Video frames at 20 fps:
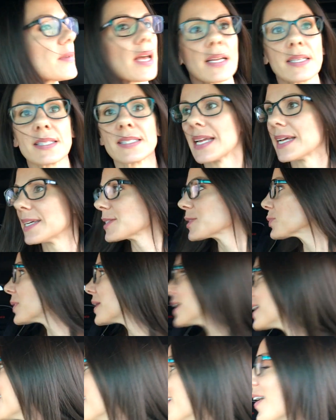It's not
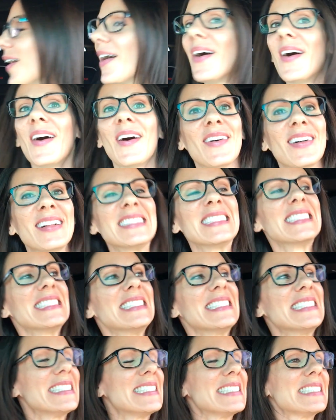sweet at all.
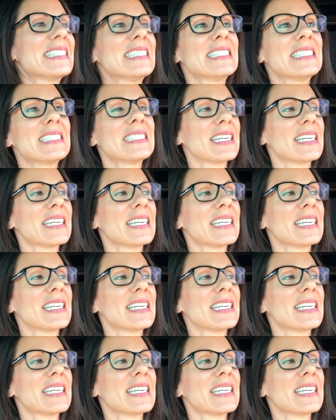Oh,